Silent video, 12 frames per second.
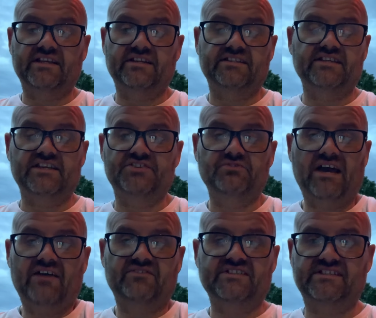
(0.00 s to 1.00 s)
and you
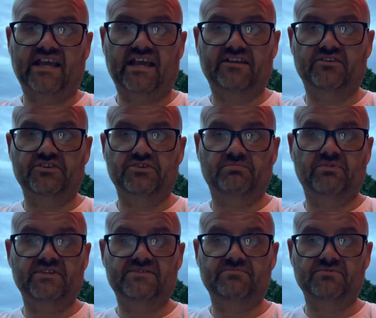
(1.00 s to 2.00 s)
have to stand on your
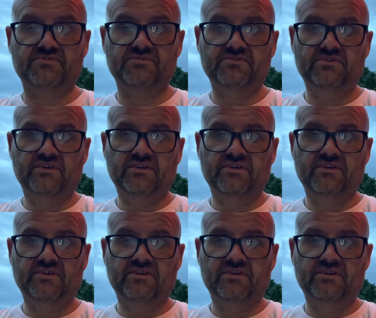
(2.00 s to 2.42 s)
principles.